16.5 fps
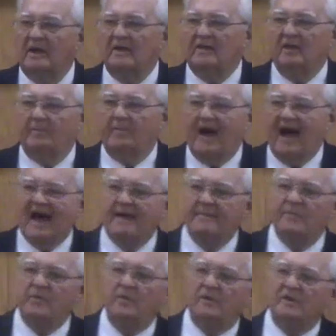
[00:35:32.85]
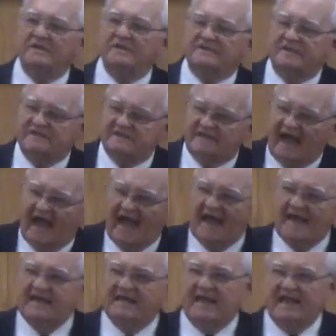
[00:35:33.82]
The Bible is
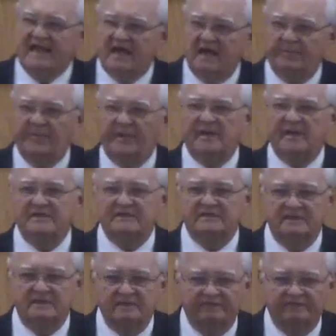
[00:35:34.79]
designed to help us